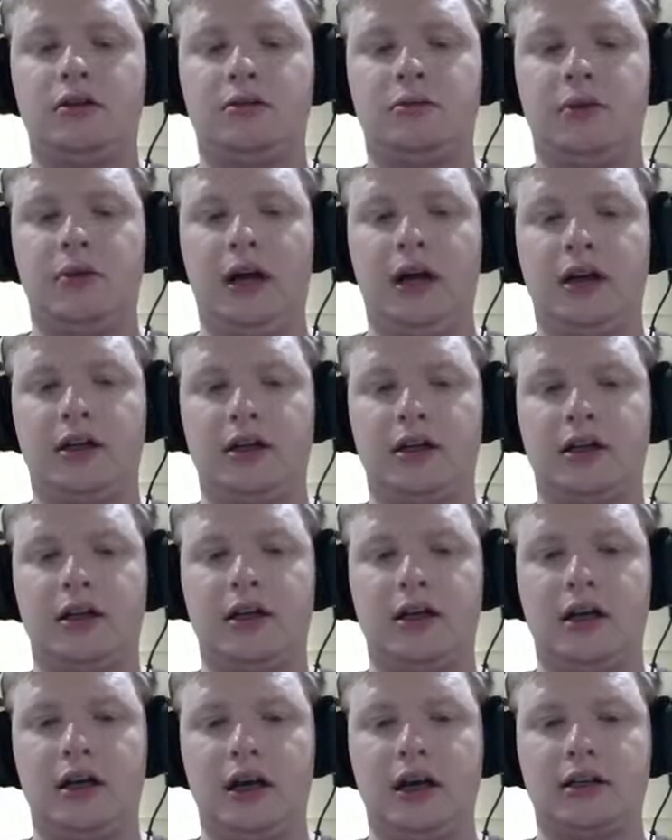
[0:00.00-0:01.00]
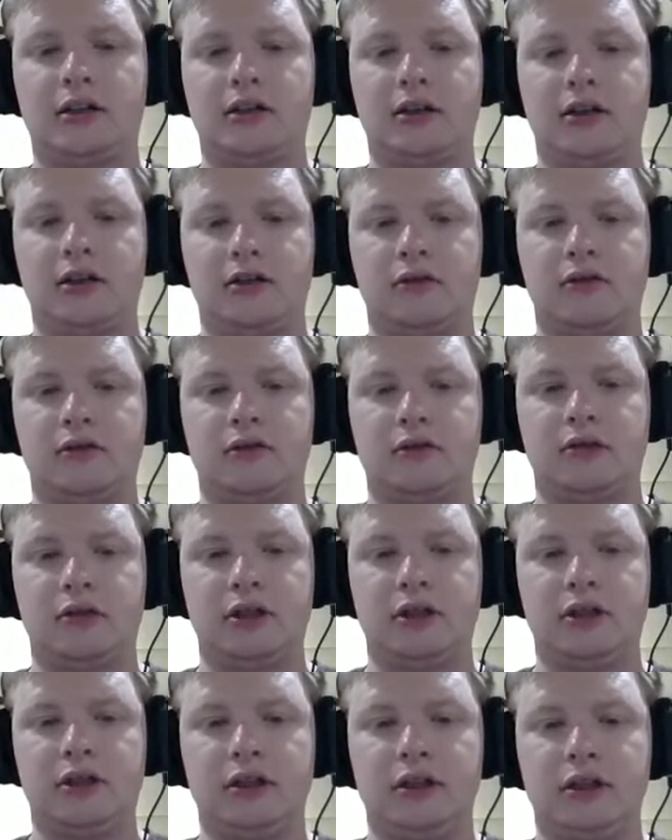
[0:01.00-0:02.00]
But, as I will
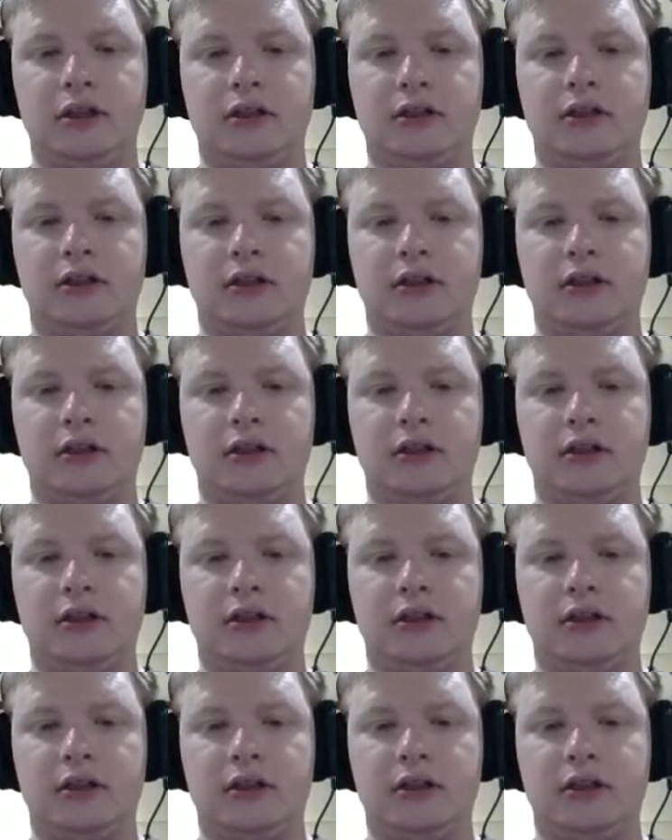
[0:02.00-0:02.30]
see,